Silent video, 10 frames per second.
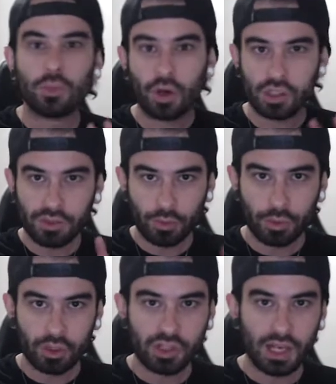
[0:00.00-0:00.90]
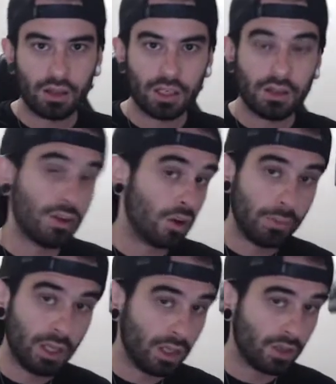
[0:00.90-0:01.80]
parts of your personality that
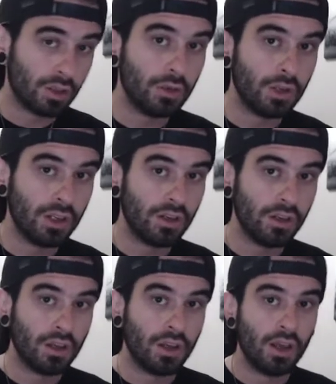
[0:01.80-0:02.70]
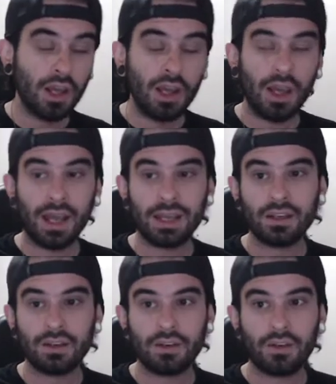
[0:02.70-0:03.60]
aren't being included.
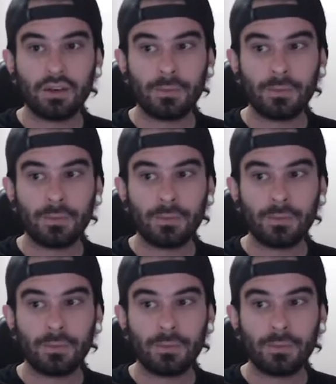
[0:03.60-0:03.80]
And